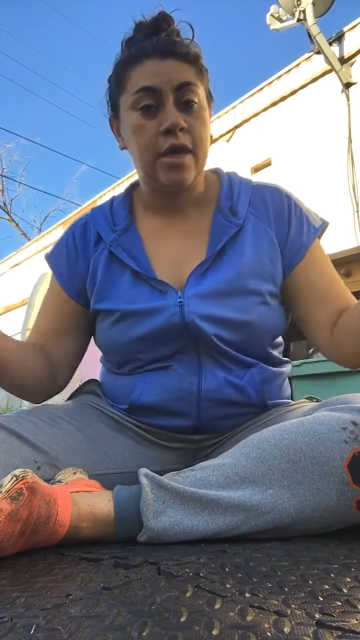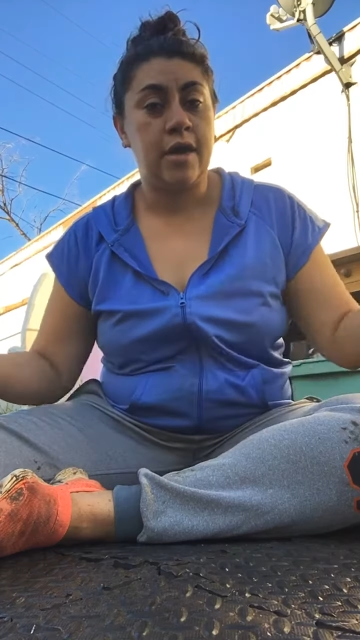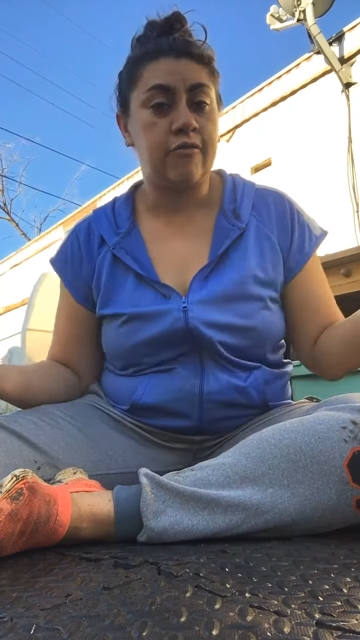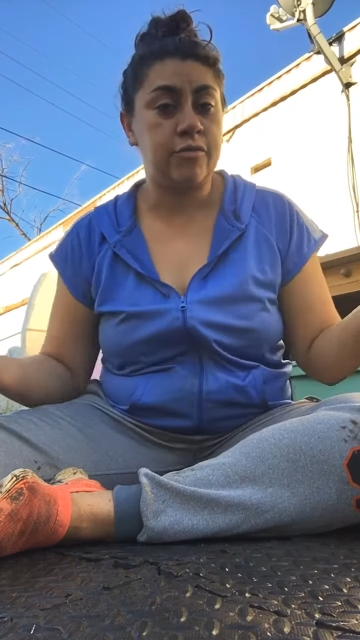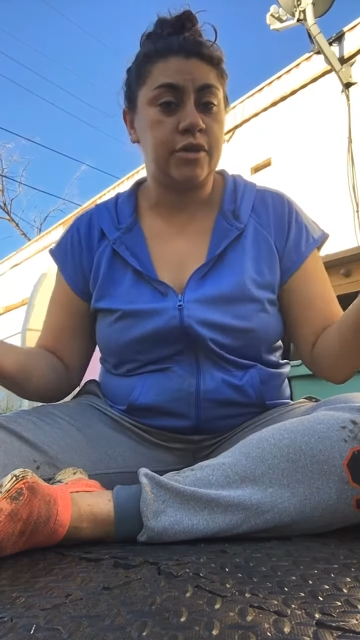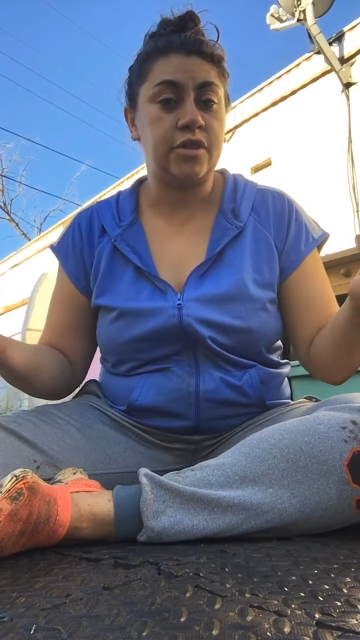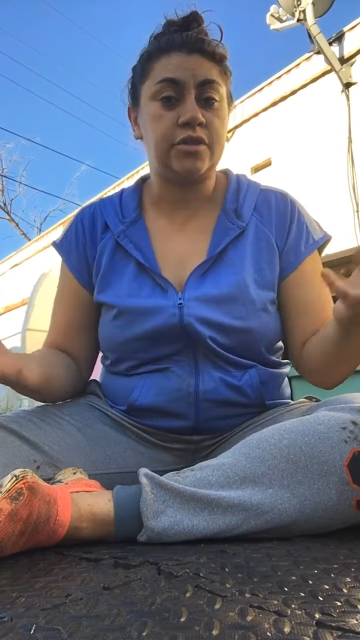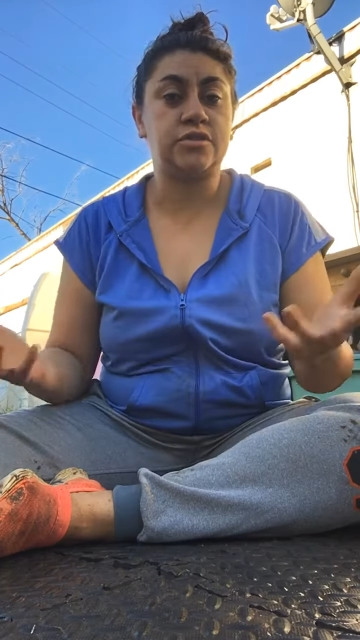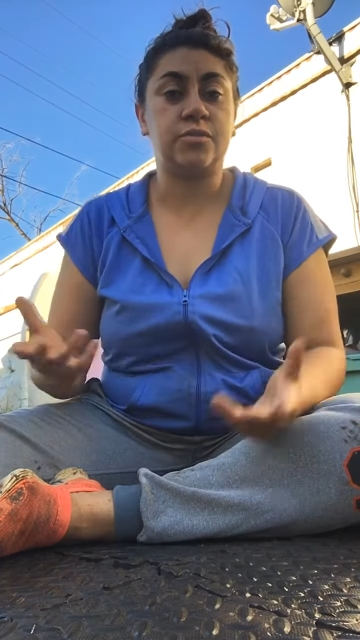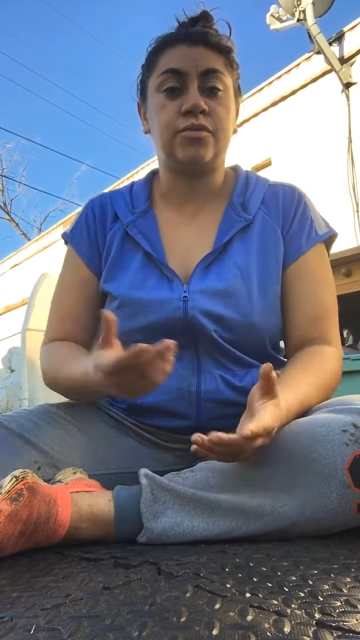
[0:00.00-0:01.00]
everybody
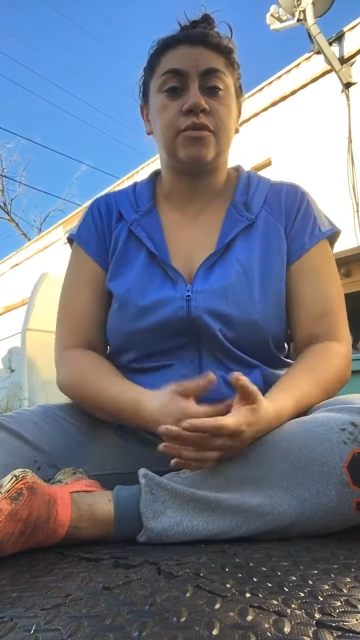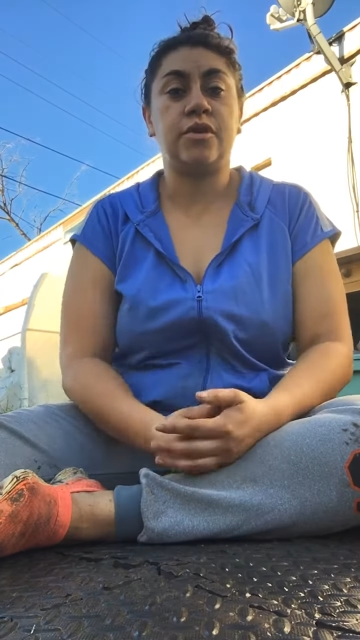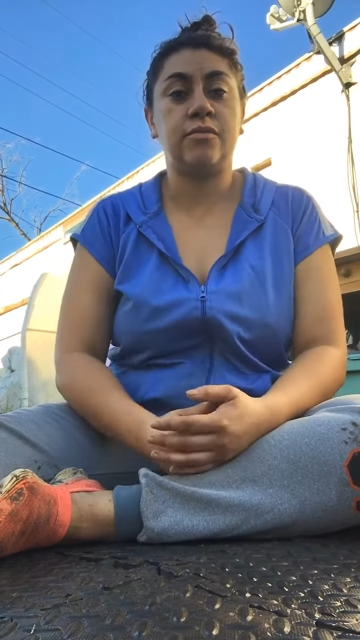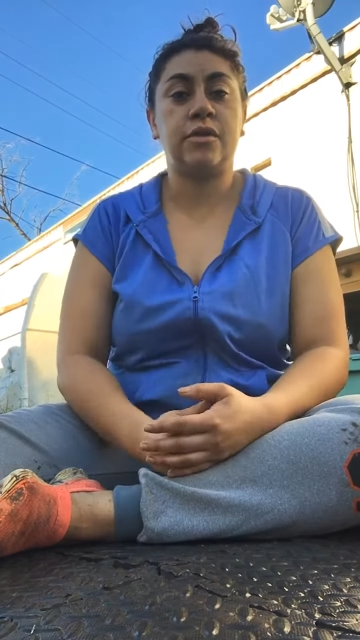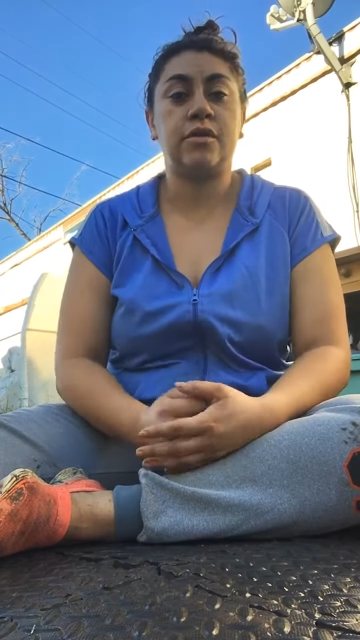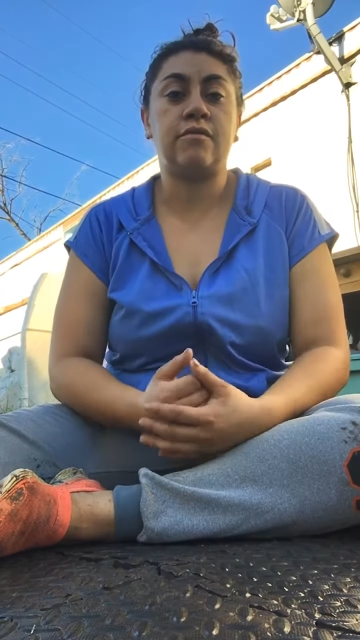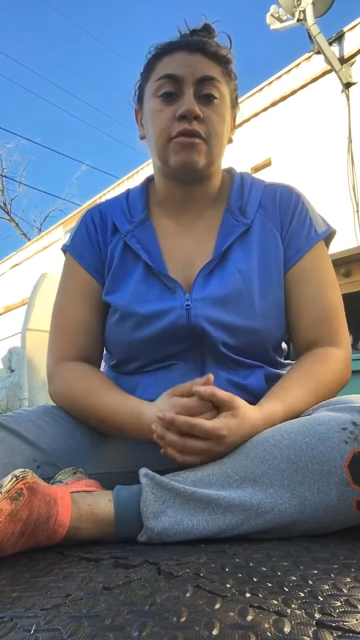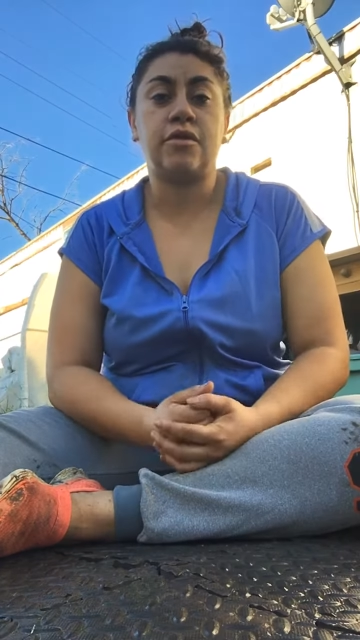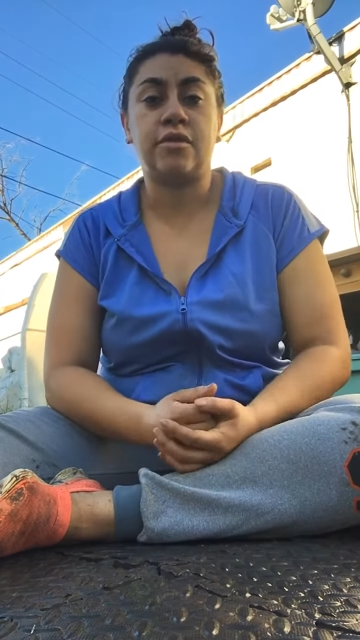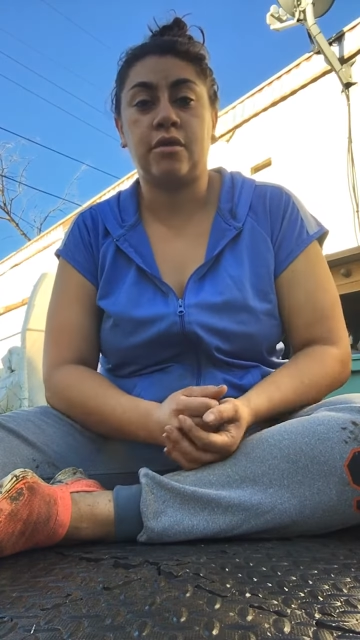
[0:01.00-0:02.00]
that's supporting me,
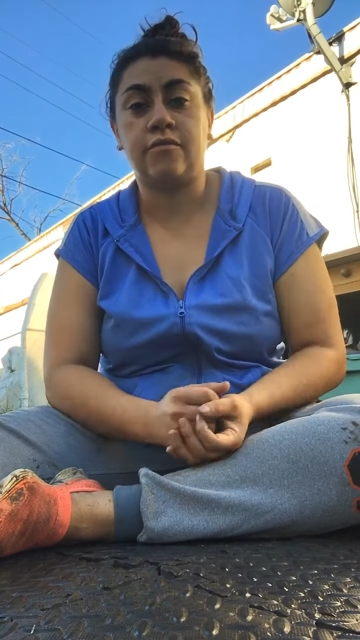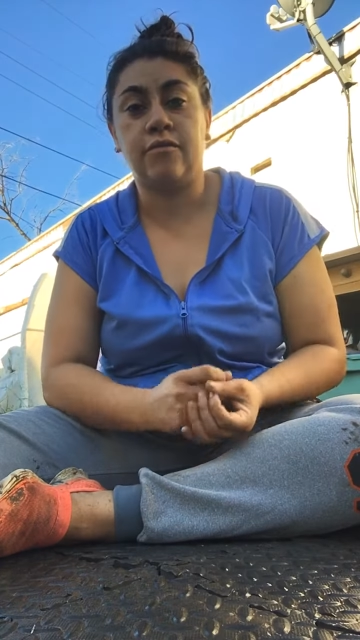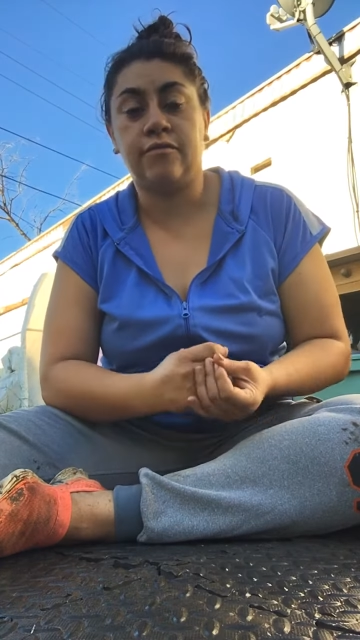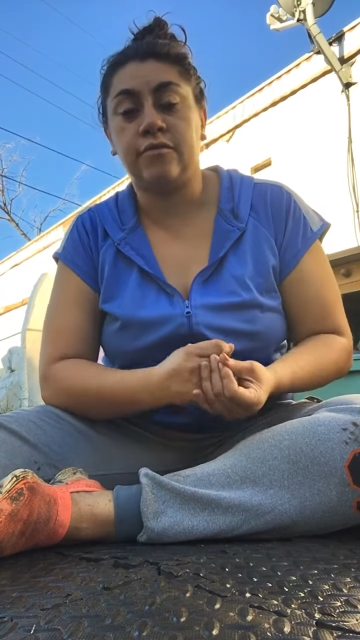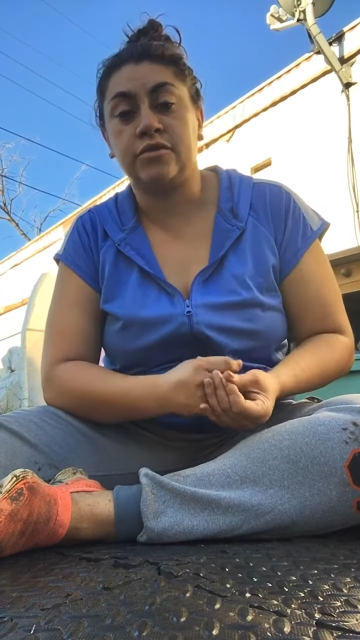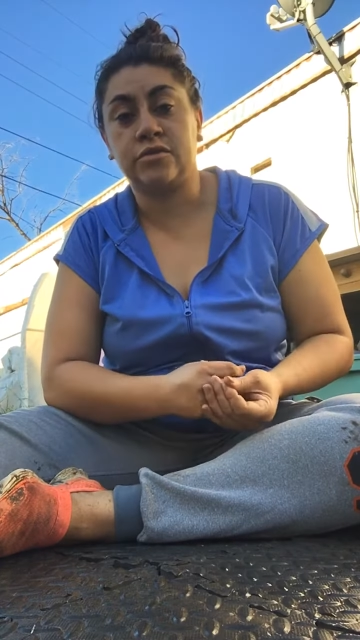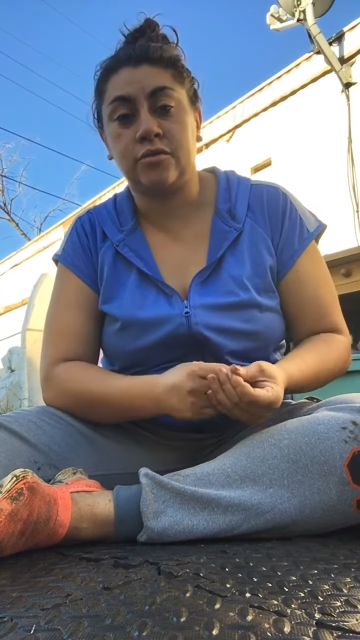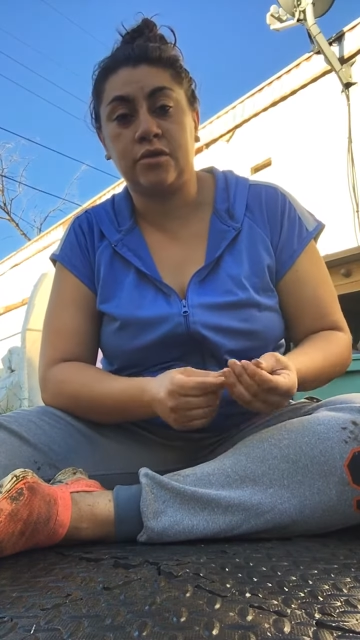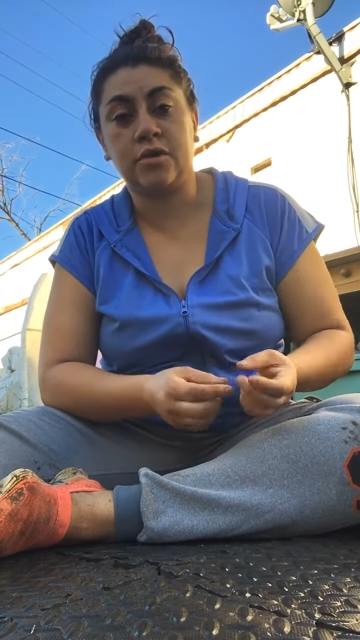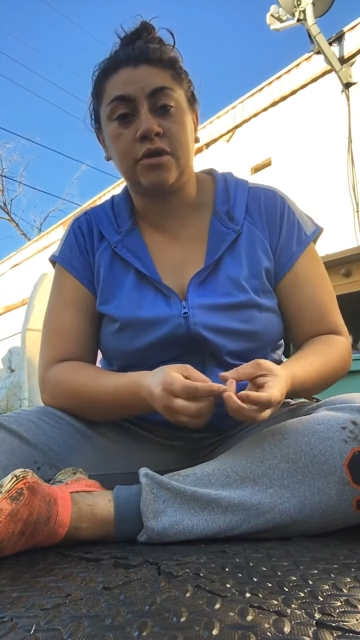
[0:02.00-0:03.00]
very thankful for what's
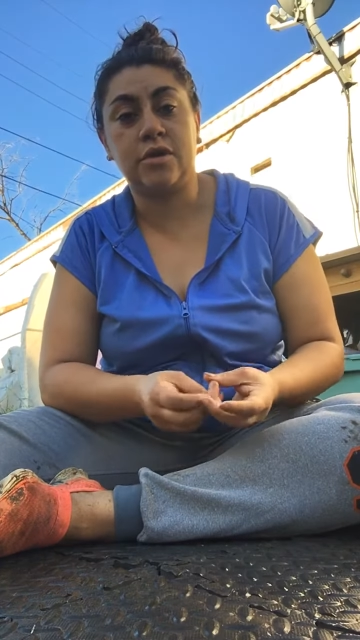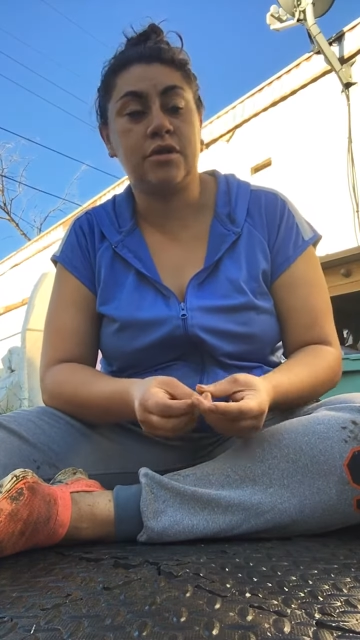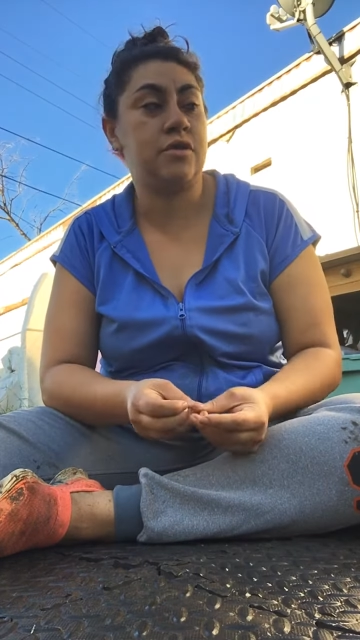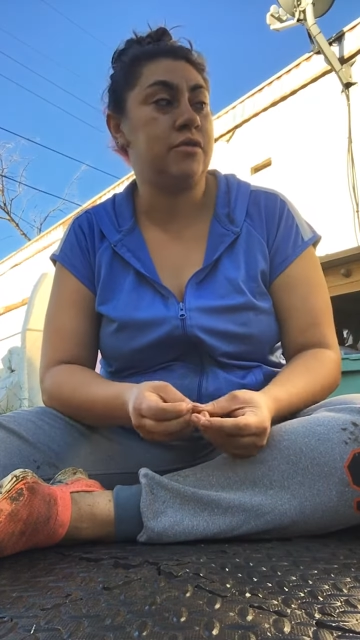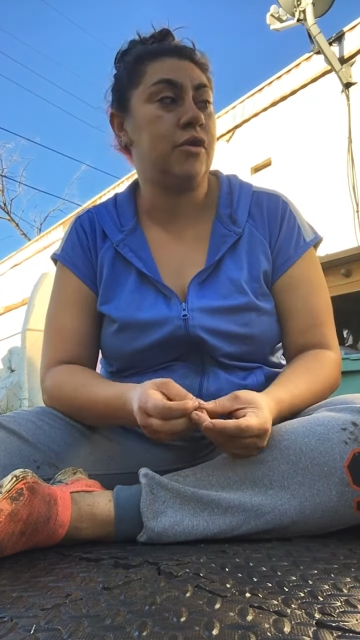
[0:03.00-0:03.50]
going on and